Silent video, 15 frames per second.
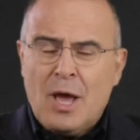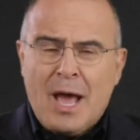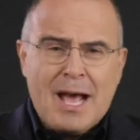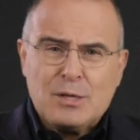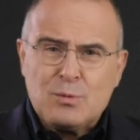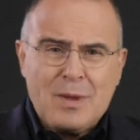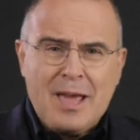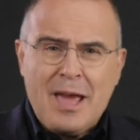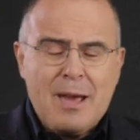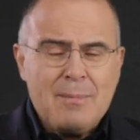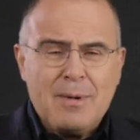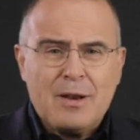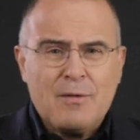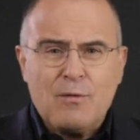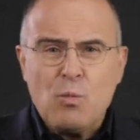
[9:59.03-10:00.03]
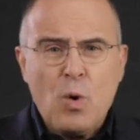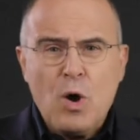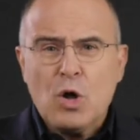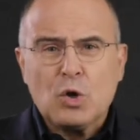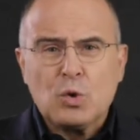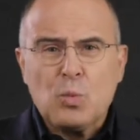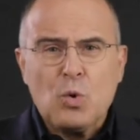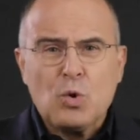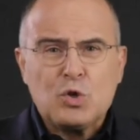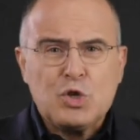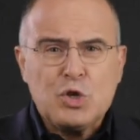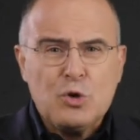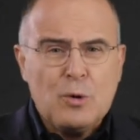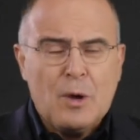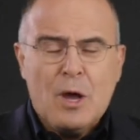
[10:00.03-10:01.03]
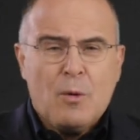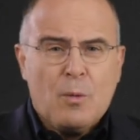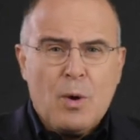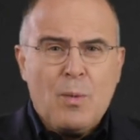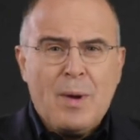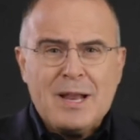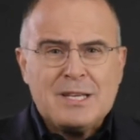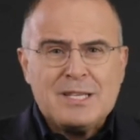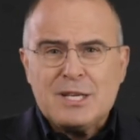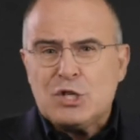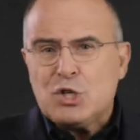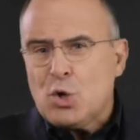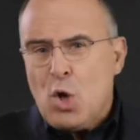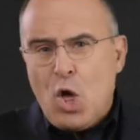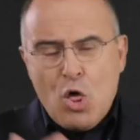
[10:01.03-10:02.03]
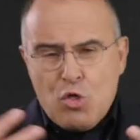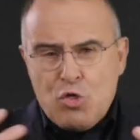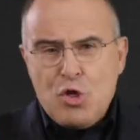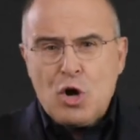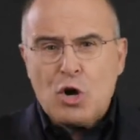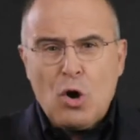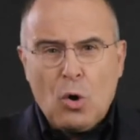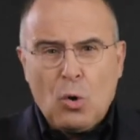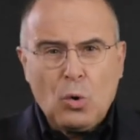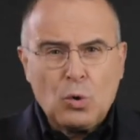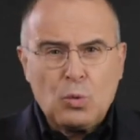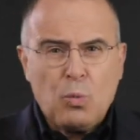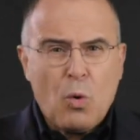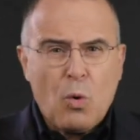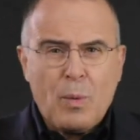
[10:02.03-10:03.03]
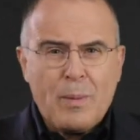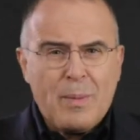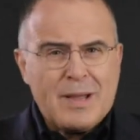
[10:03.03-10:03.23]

As we came out of World War II, we went into the Cold War. We